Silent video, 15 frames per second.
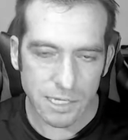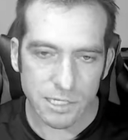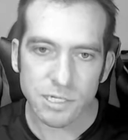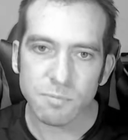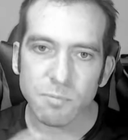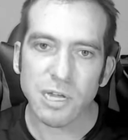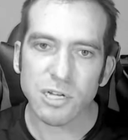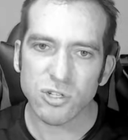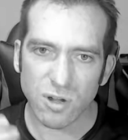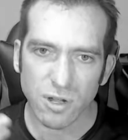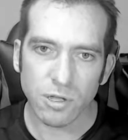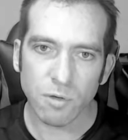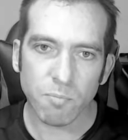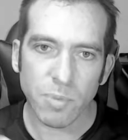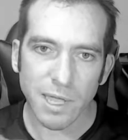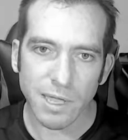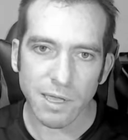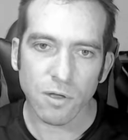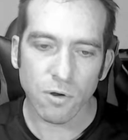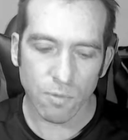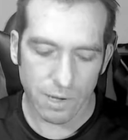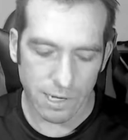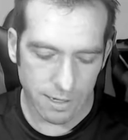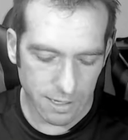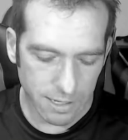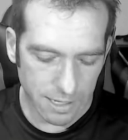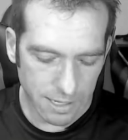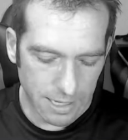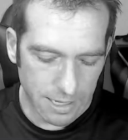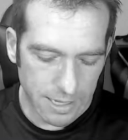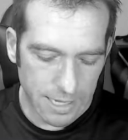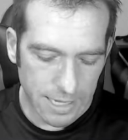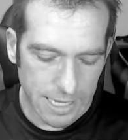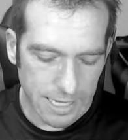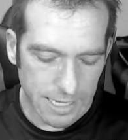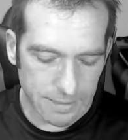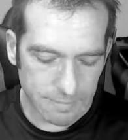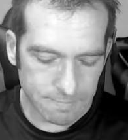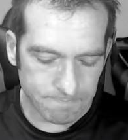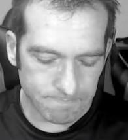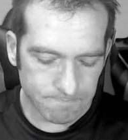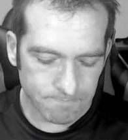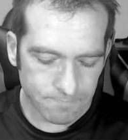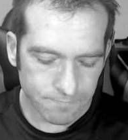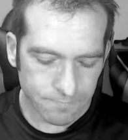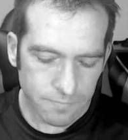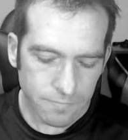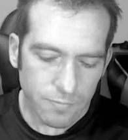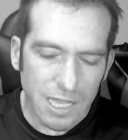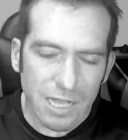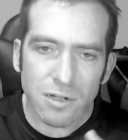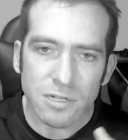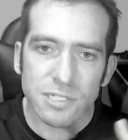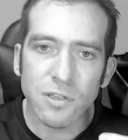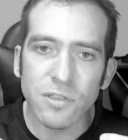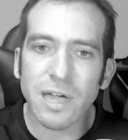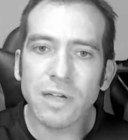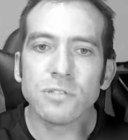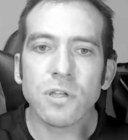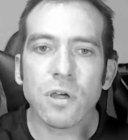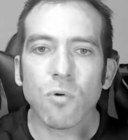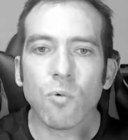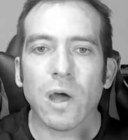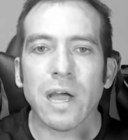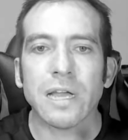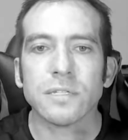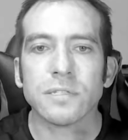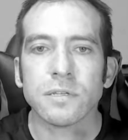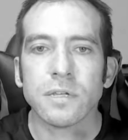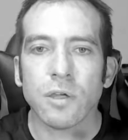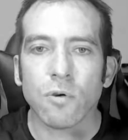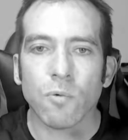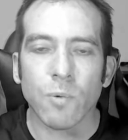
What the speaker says: Just make sure you pick a good one. So those are ways